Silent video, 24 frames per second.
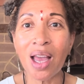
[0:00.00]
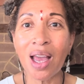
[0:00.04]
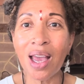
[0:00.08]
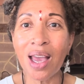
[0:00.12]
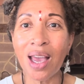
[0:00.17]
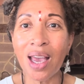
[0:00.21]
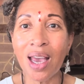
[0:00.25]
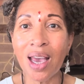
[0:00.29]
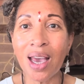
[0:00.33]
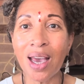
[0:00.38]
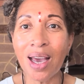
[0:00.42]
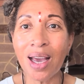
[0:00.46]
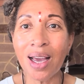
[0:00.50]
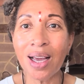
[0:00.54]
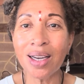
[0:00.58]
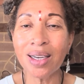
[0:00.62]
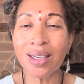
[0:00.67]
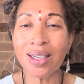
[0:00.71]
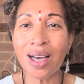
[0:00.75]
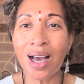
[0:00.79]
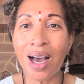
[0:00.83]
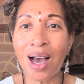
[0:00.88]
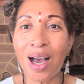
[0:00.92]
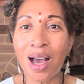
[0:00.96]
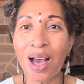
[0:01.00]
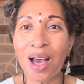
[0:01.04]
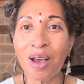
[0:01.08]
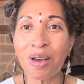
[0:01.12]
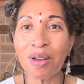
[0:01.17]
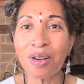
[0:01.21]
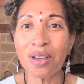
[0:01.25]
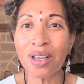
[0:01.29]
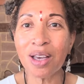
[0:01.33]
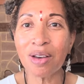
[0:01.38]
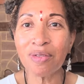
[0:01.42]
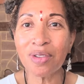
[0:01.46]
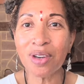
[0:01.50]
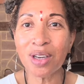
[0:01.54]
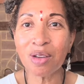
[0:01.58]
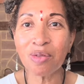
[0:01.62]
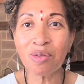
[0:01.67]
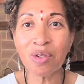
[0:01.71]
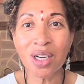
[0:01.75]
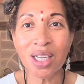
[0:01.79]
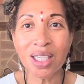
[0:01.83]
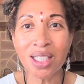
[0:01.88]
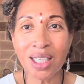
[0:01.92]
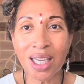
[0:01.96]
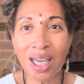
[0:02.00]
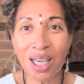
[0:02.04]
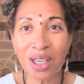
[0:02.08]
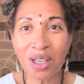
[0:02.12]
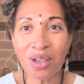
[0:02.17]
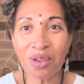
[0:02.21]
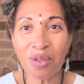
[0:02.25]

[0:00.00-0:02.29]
And I definitely want to take